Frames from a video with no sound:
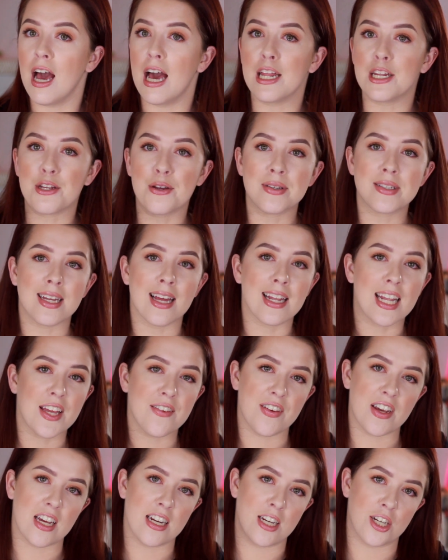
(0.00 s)
And using a
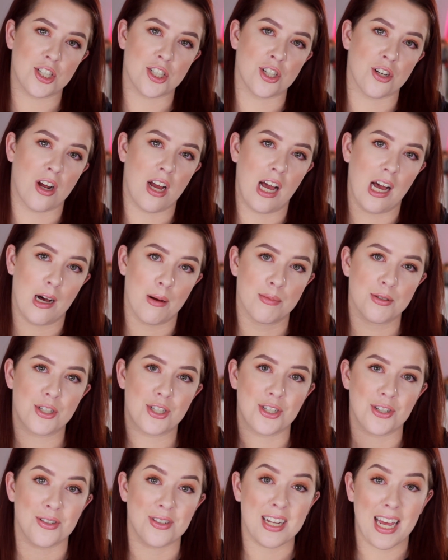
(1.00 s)
leave-in conditioner
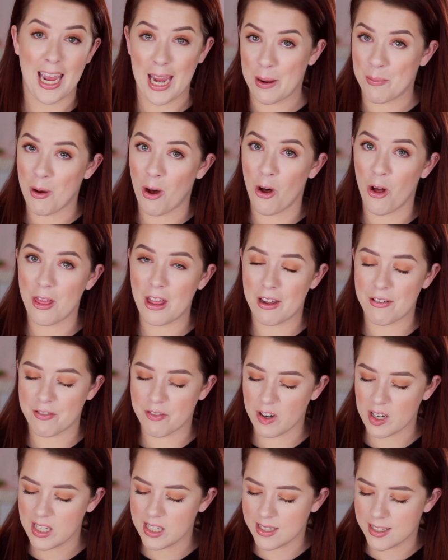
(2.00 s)
helps to tame all that
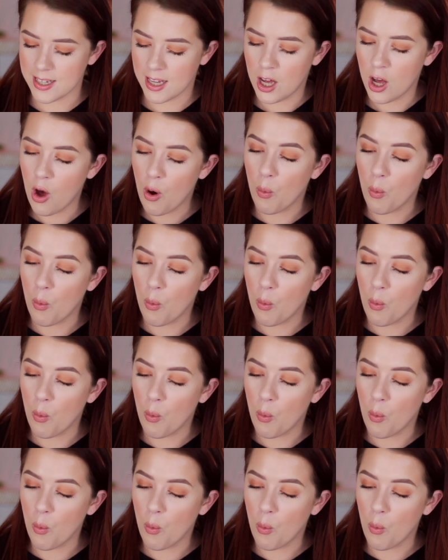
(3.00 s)
frizz.